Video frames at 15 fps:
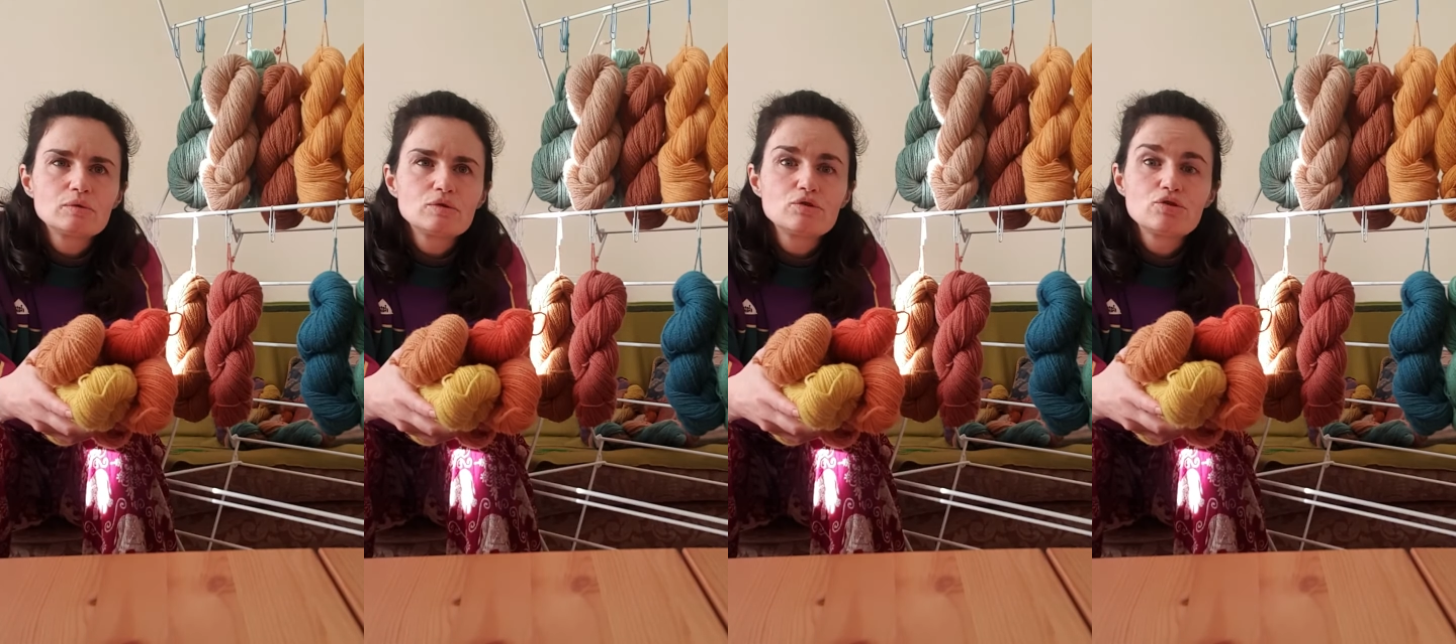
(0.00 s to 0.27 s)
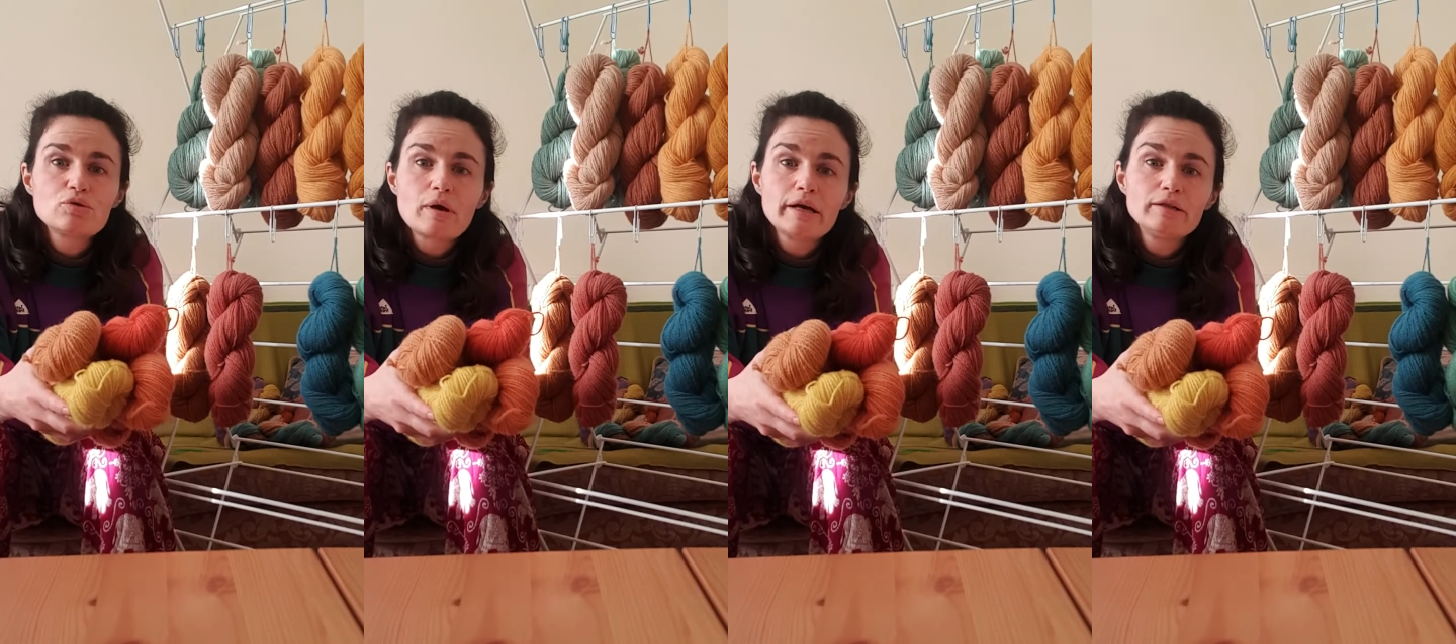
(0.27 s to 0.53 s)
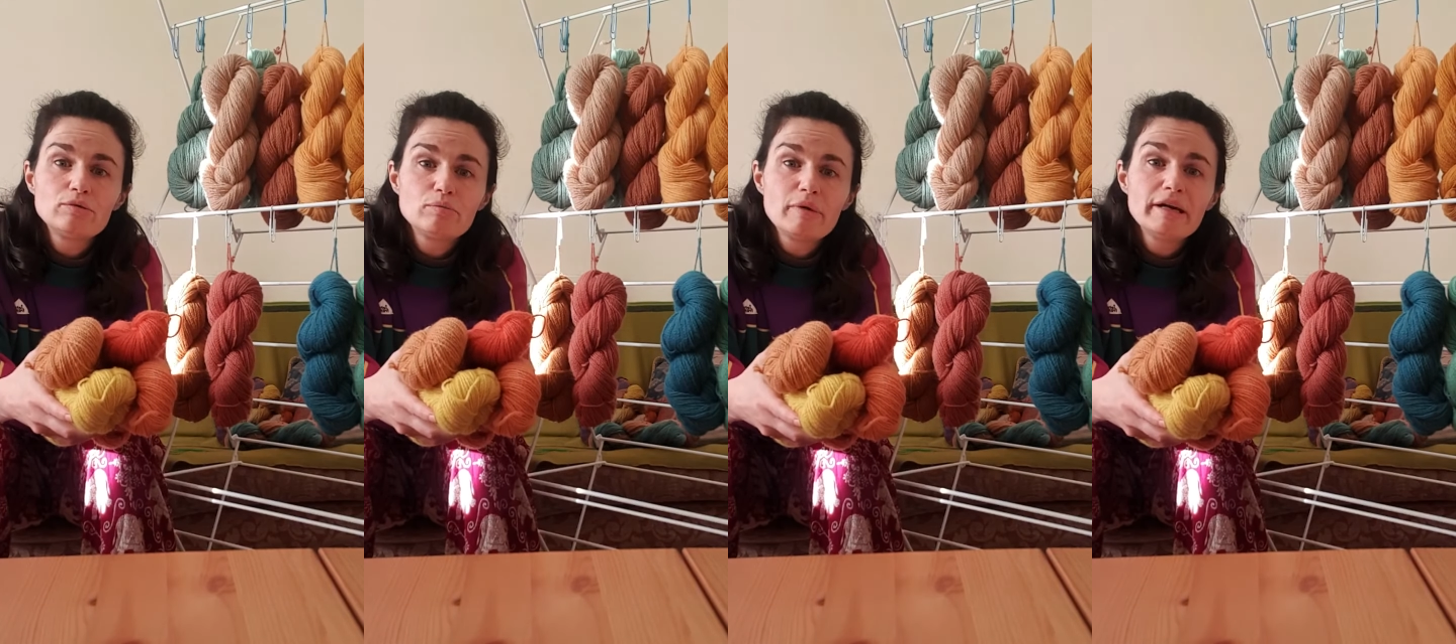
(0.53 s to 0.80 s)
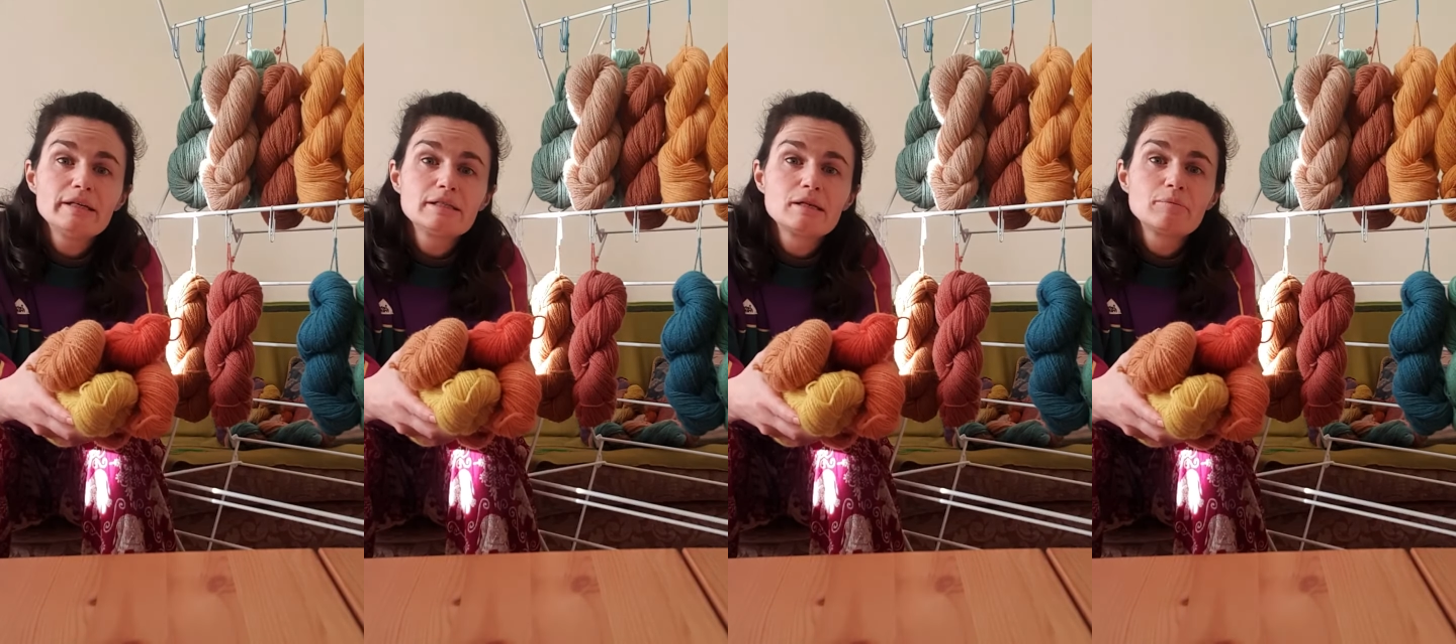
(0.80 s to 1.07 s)
try to make
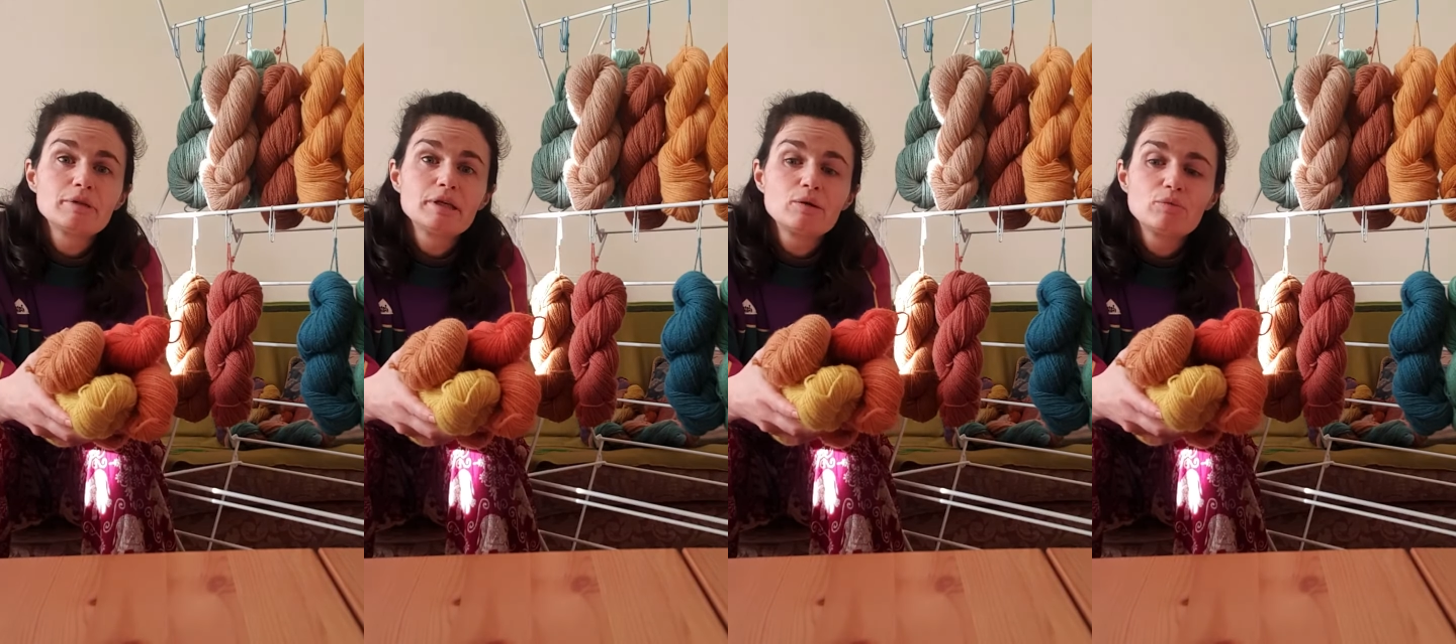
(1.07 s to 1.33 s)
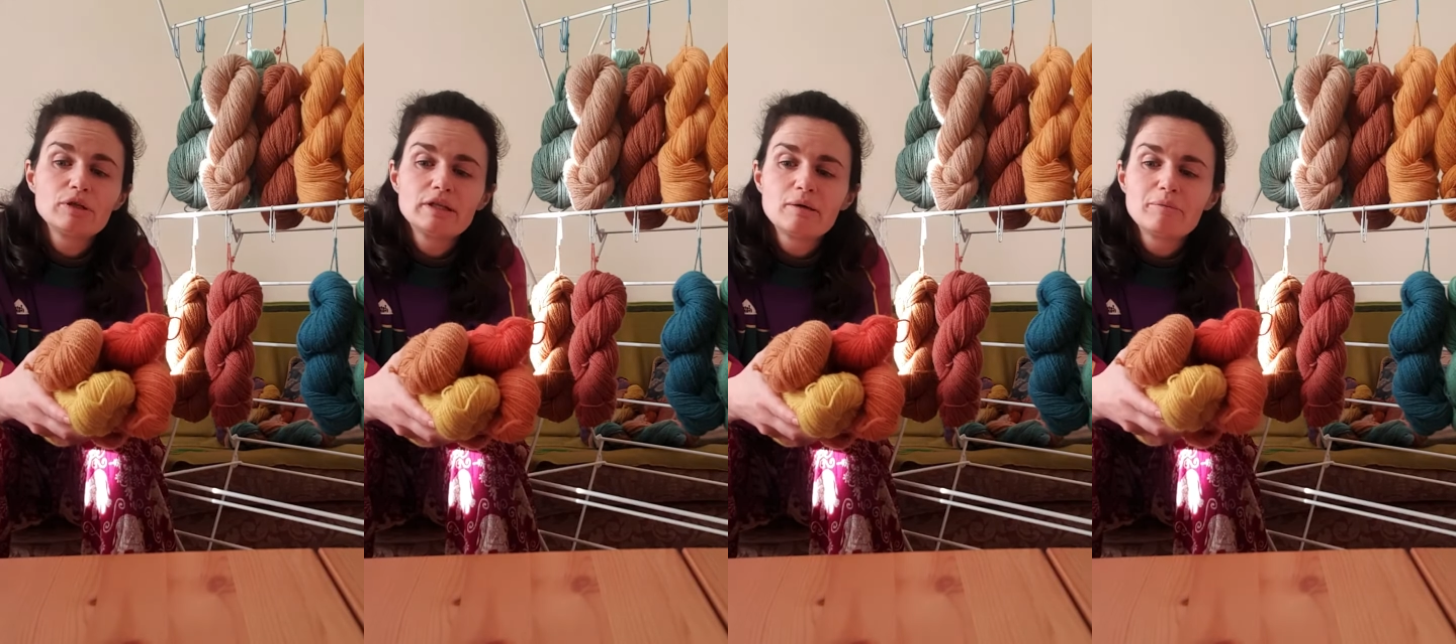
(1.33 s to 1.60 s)
something with them,